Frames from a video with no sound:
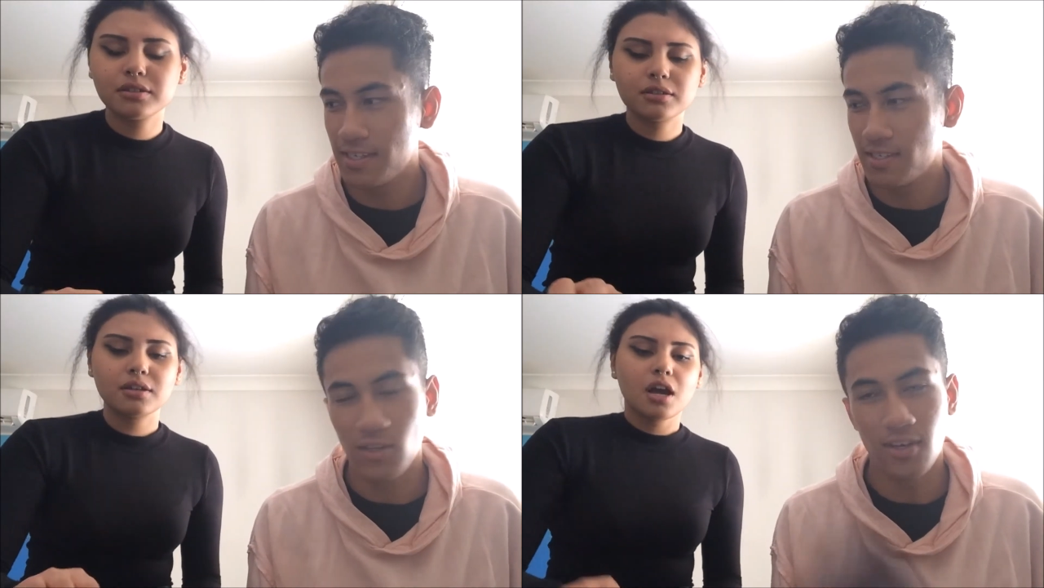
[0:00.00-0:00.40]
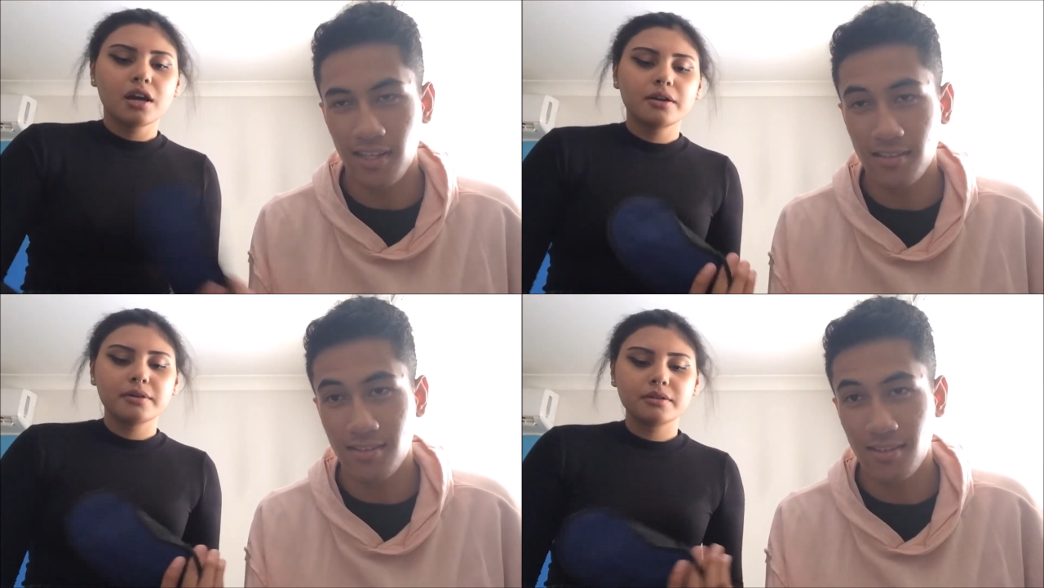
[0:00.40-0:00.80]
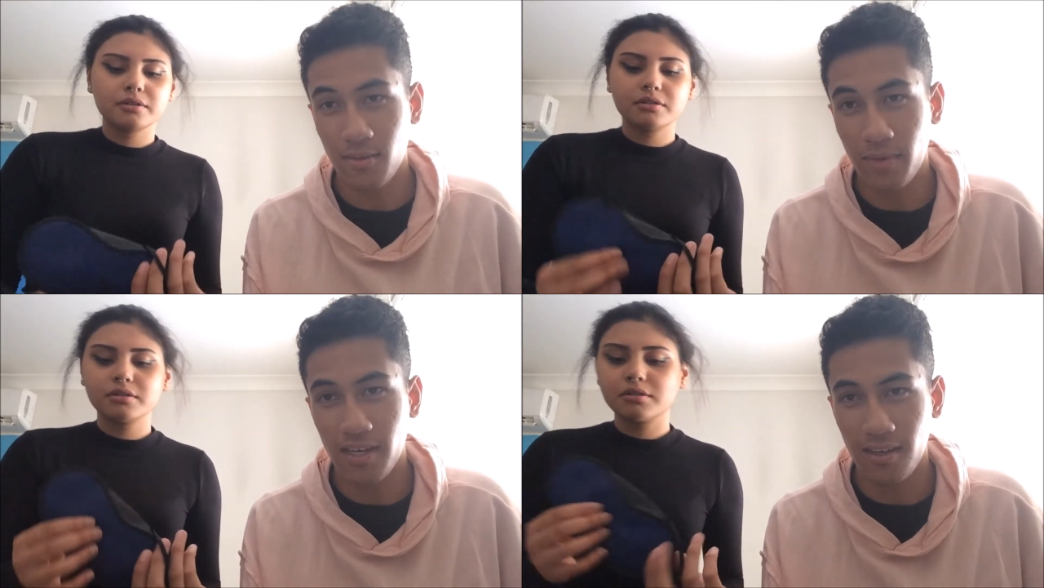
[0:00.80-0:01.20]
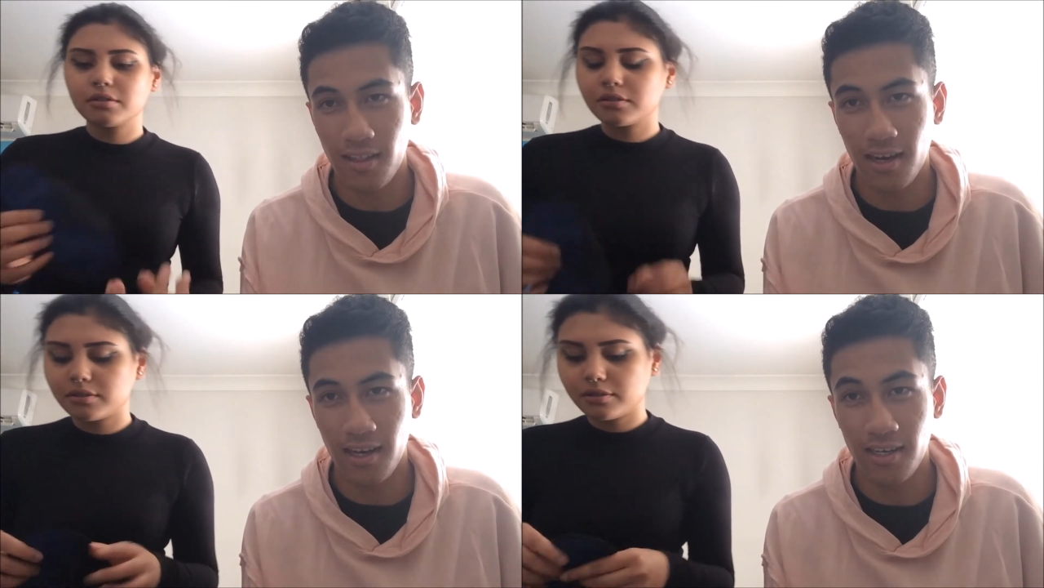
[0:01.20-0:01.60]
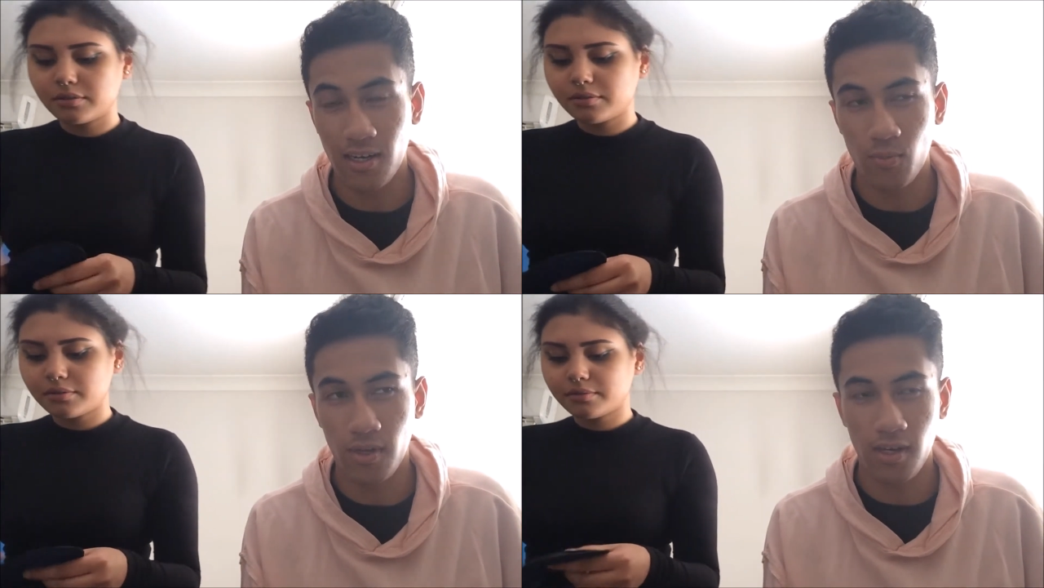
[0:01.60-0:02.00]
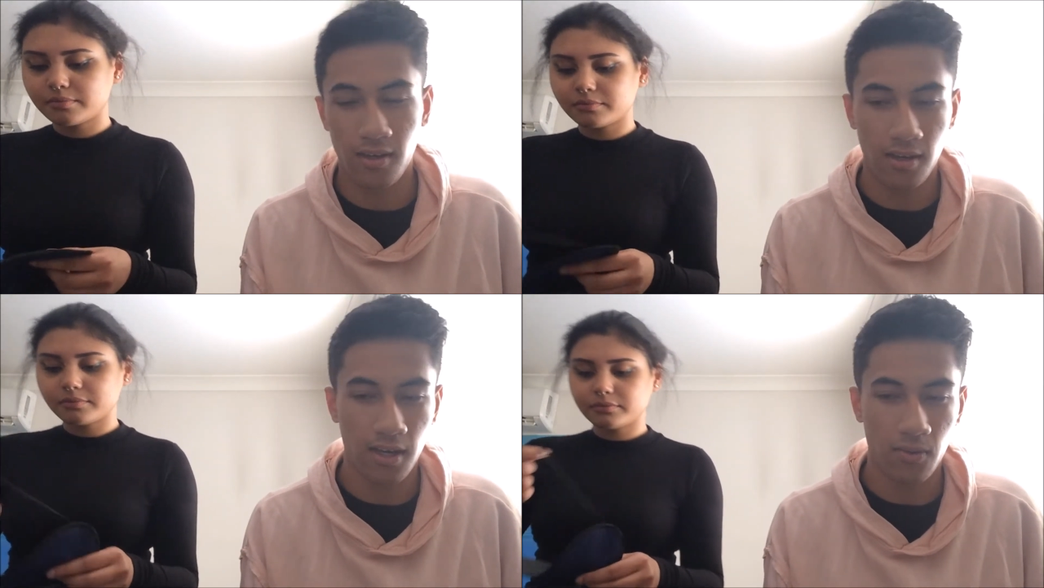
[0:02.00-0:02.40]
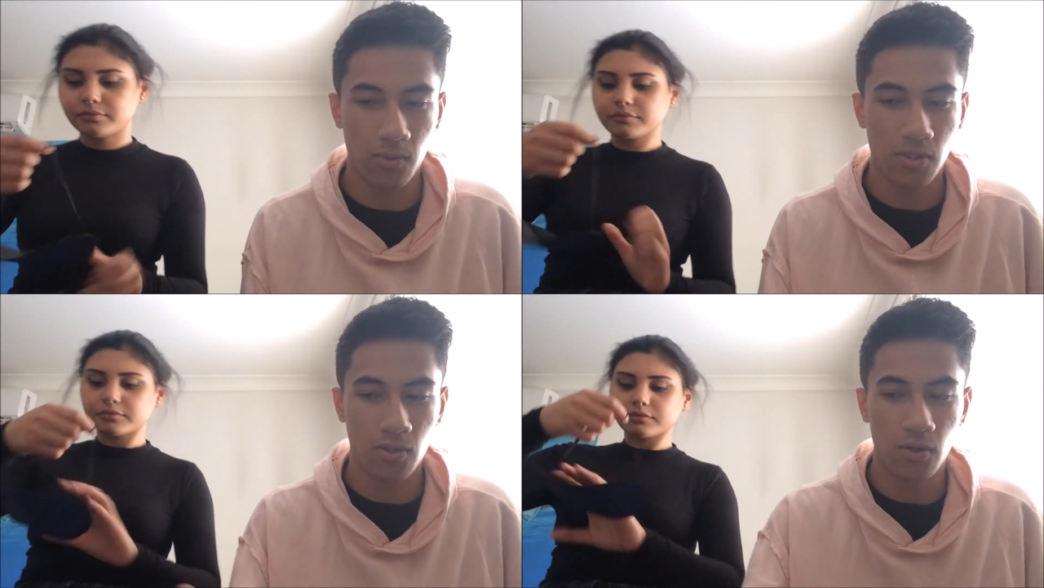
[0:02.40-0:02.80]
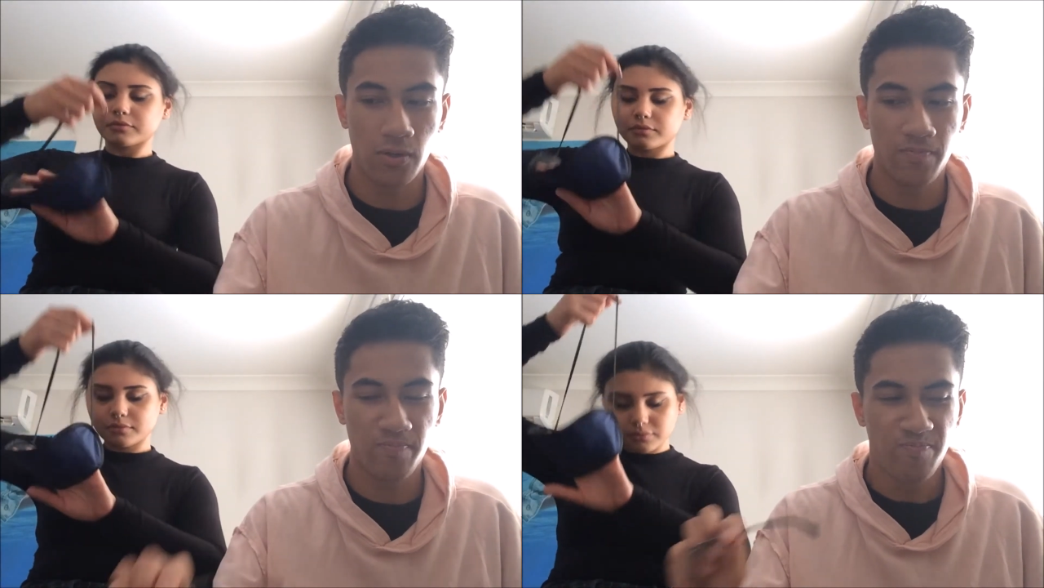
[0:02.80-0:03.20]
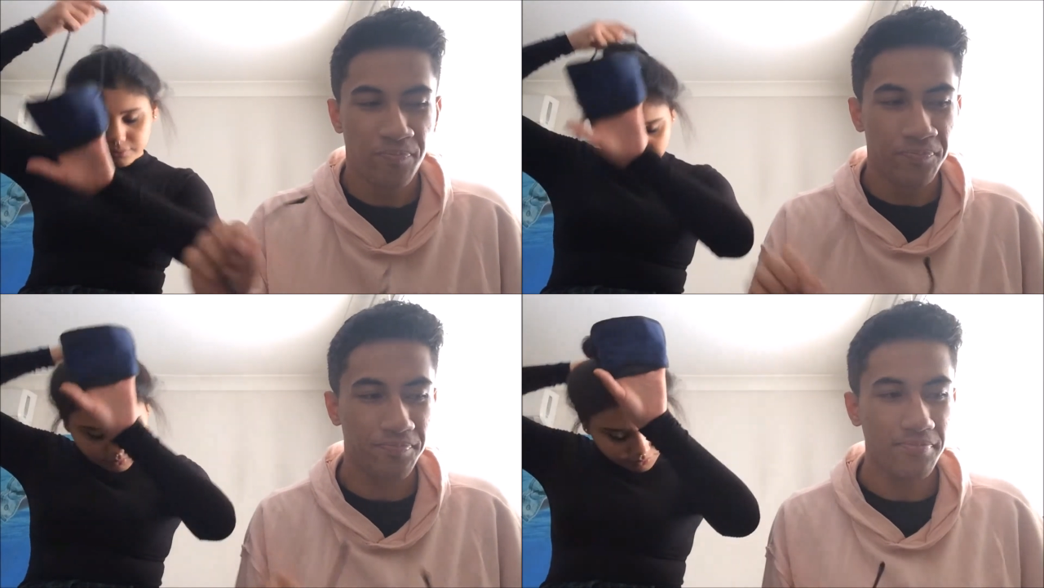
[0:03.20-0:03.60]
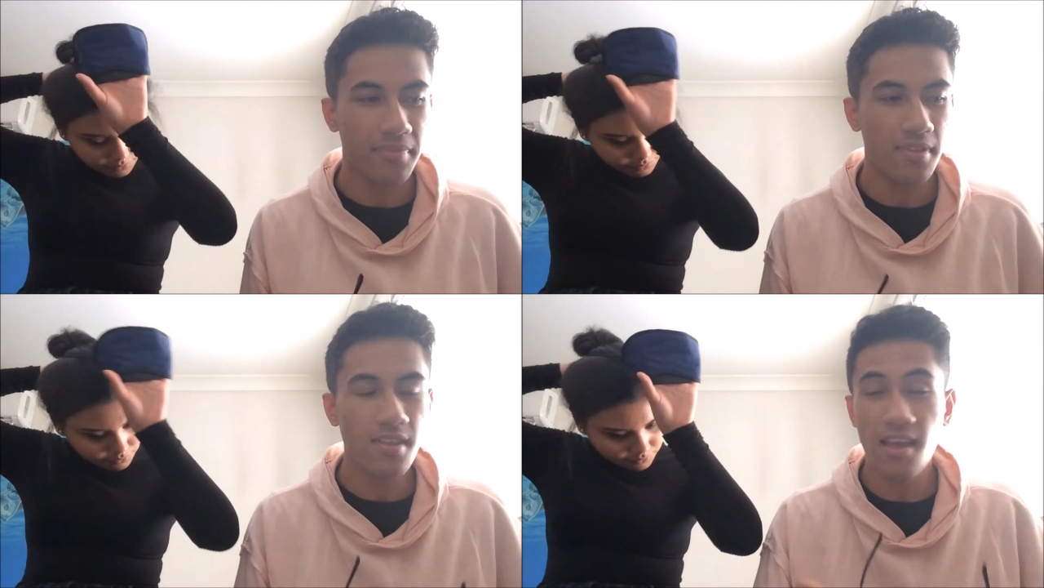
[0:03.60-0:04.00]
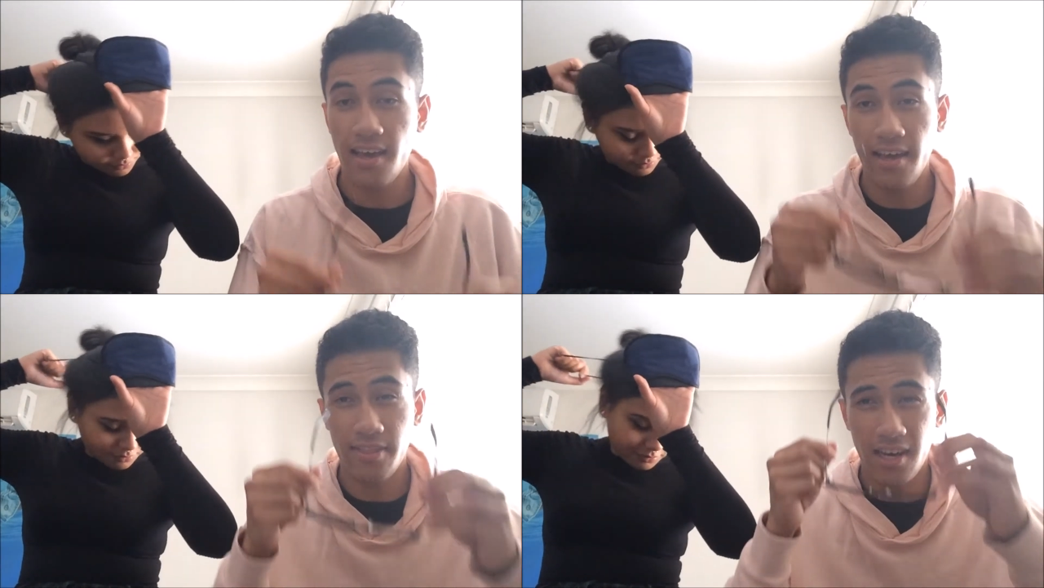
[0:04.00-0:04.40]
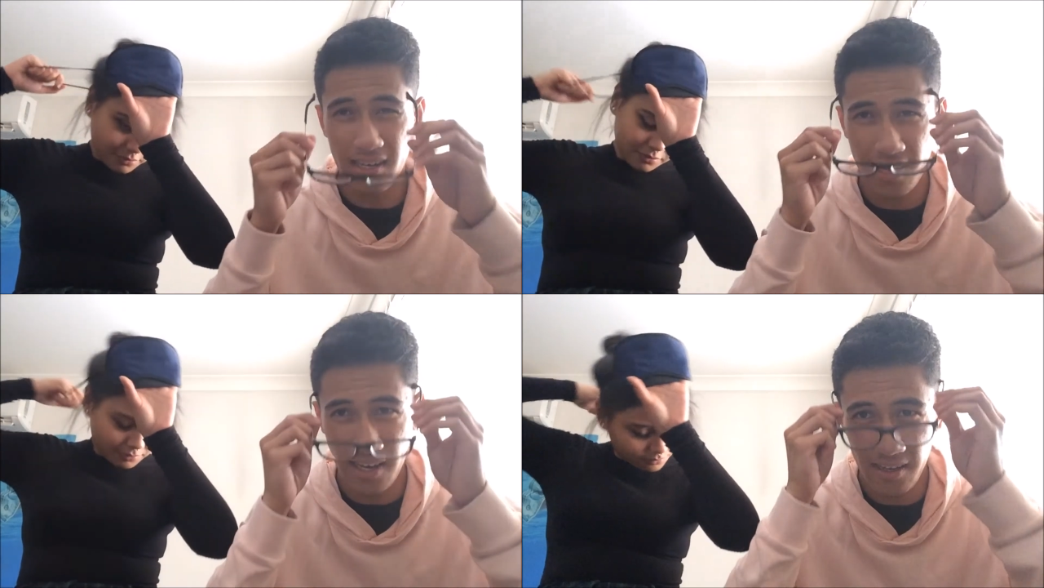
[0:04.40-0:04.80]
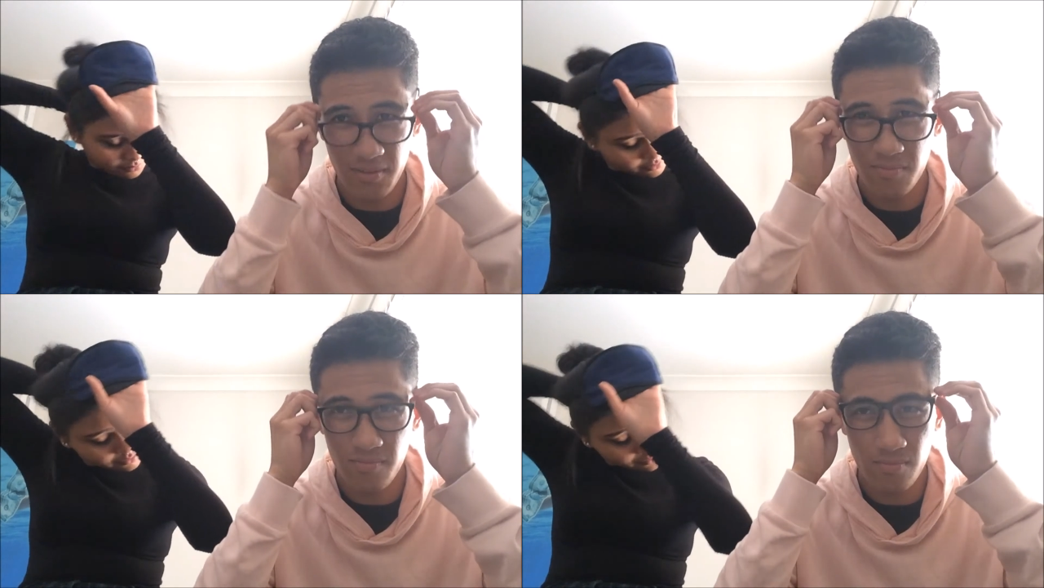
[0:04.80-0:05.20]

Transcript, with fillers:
Speaker 1: So that's the monkey that I ended up winning. Uh, what's it called? At the arcade